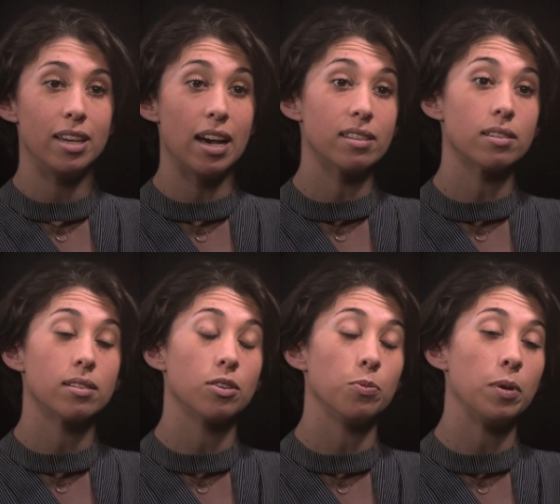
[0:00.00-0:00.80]

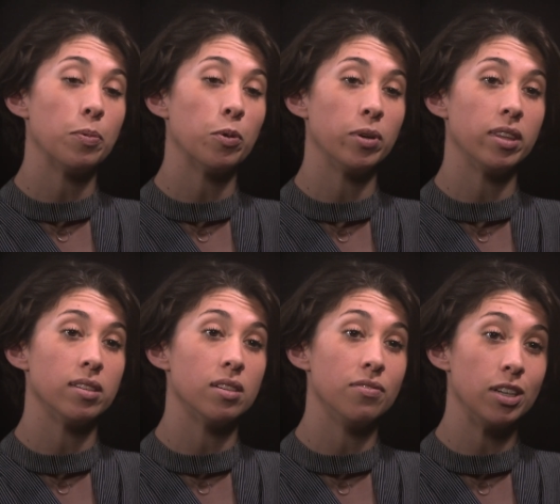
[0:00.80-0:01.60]
Yes, so people with the
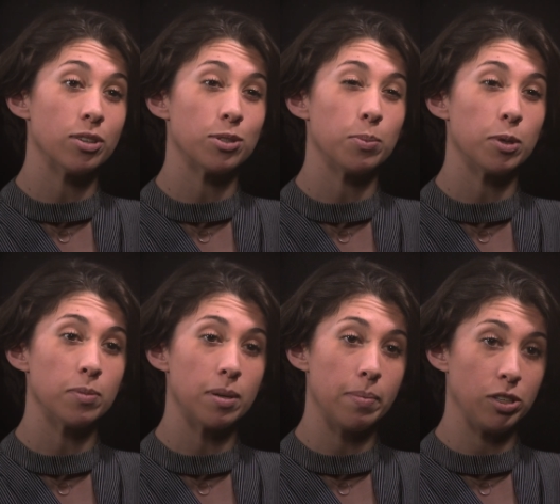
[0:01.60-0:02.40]
severe
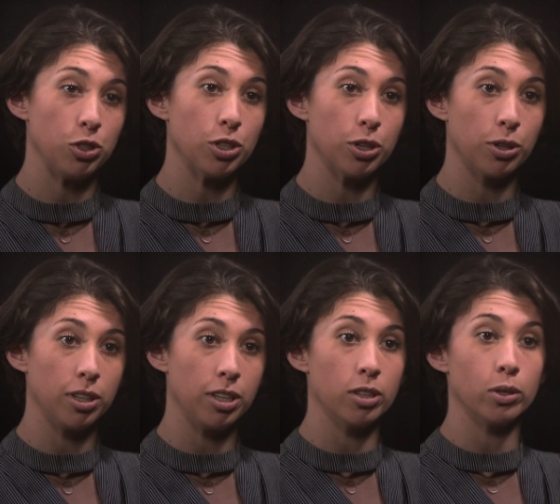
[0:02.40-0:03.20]
symptoms I mentioned
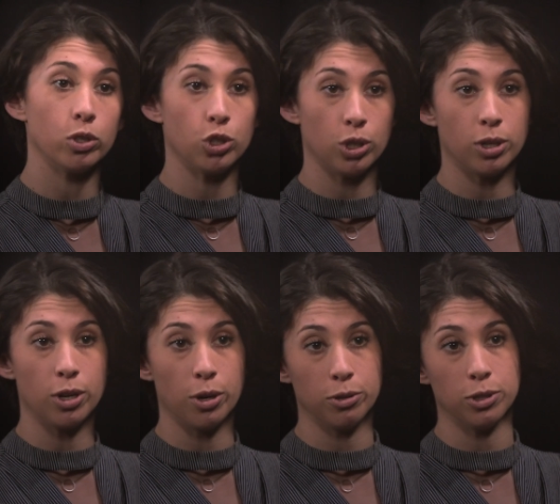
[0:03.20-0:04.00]
earlier should
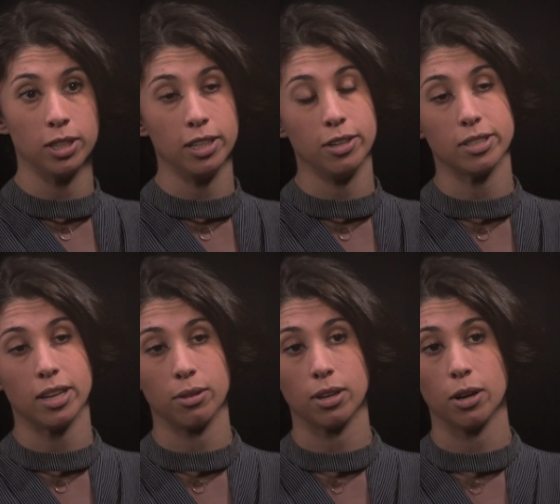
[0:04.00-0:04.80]
go to the nearest
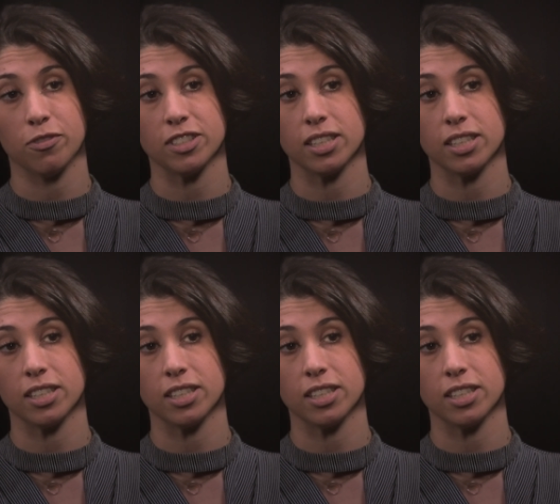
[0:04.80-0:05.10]
healthcare